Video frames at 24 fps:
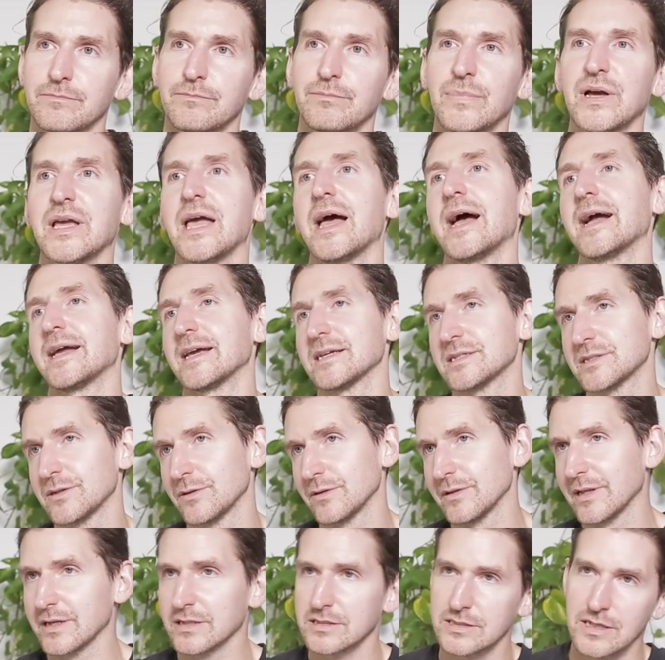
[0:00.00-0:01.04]
But yeah, I guess the
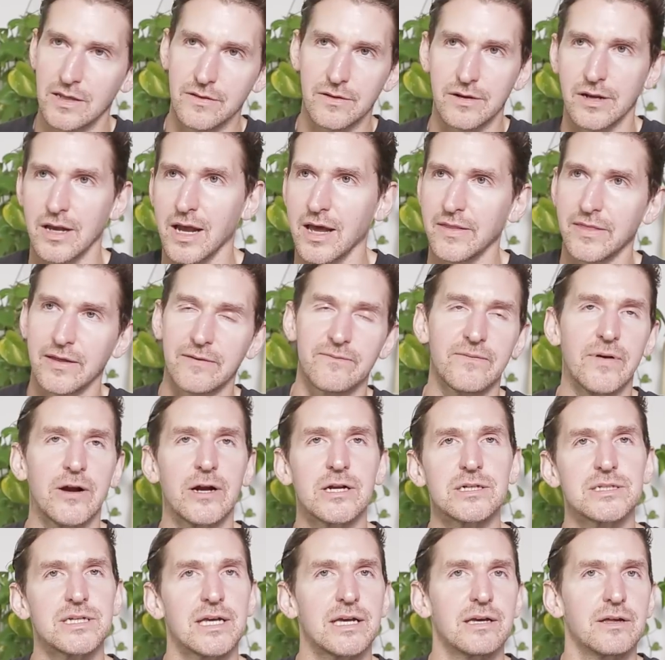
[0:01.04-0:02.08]
whole like Southern Gothic
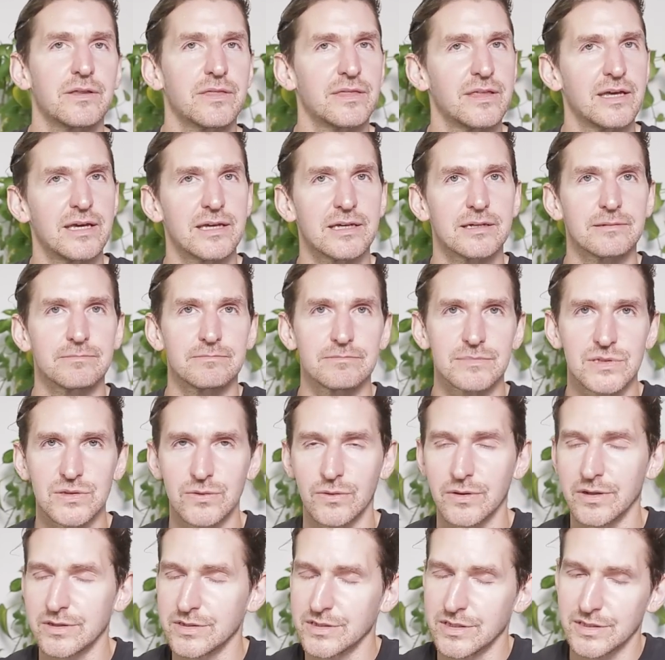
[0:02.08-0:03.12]
fairy tale thing
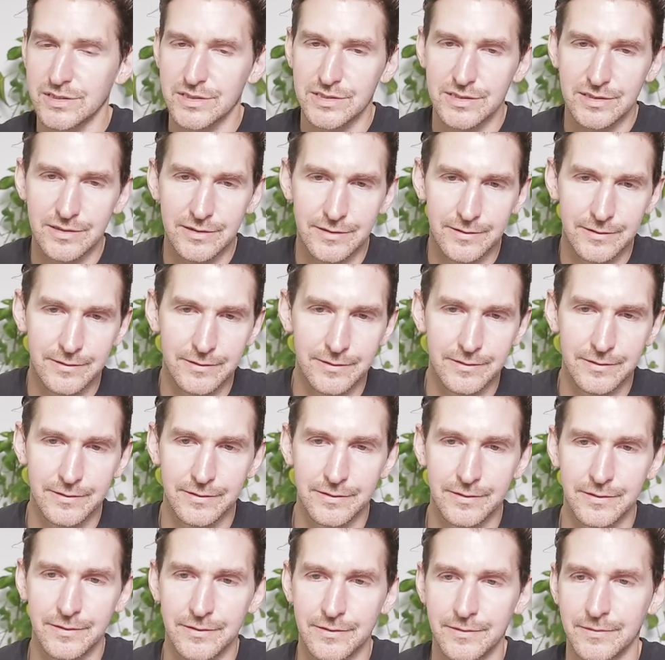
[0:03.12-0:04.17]
sort of just,
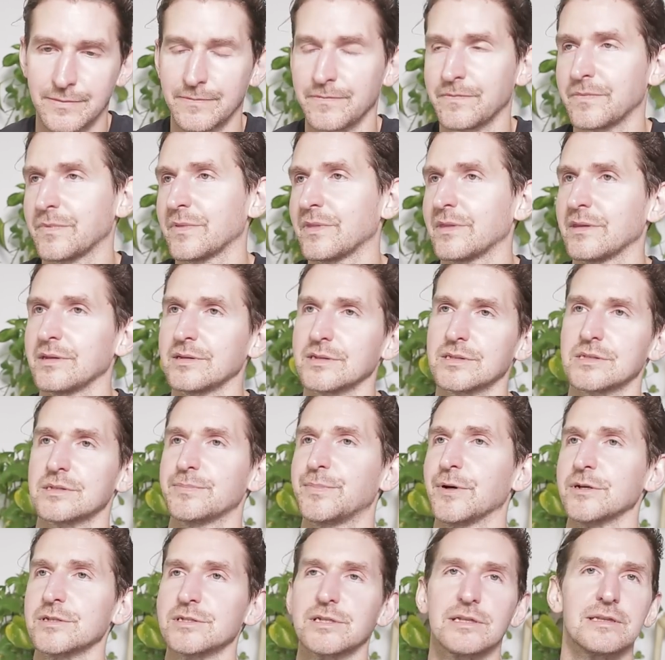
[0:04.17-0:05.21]
it's
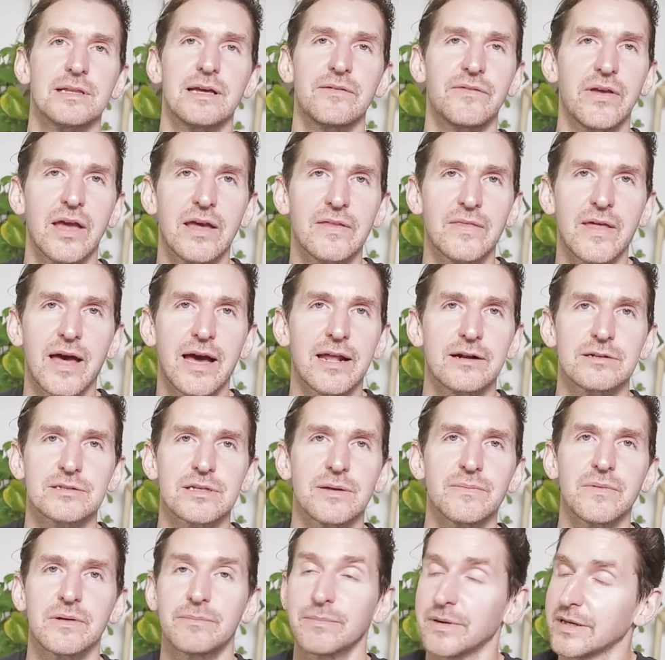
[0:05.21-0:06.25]
supposed to alleviate that or
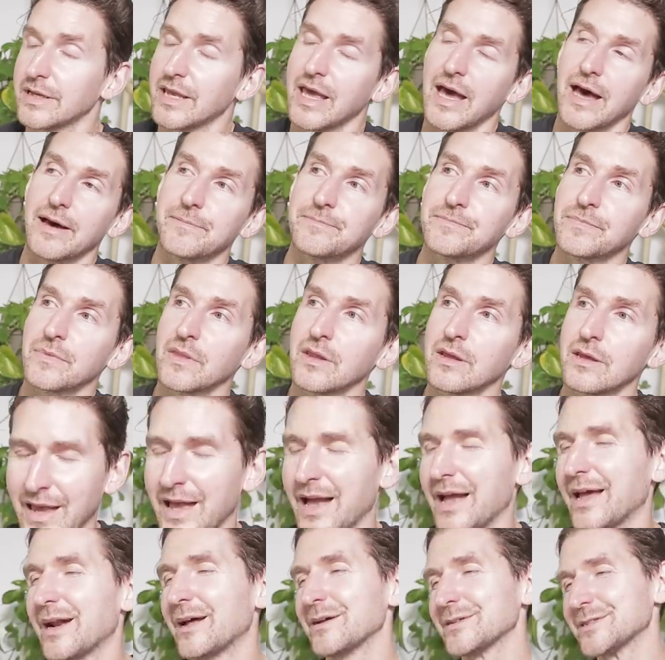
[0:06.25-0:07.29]
something, but yeah.
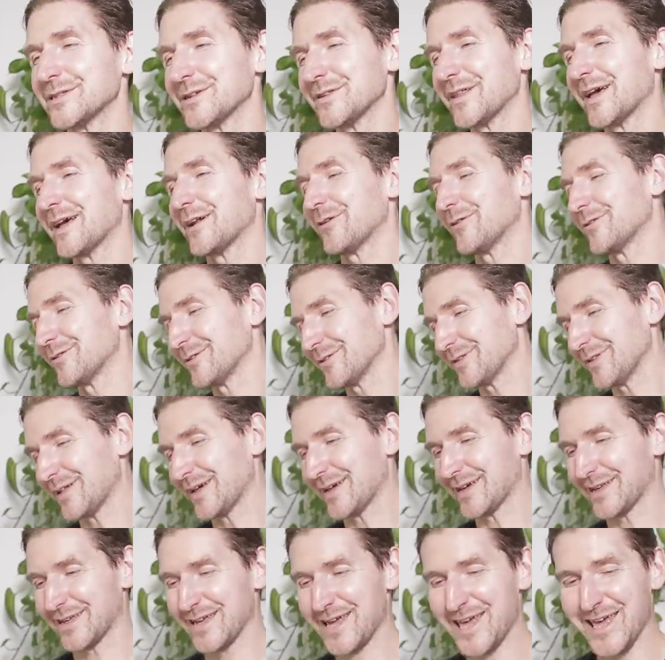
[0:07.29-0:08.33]
And also that whole
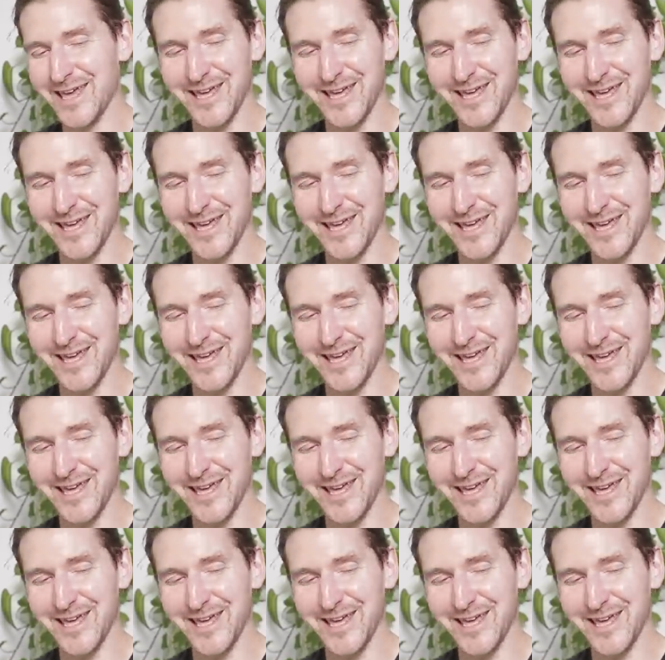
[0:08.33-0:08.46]
like,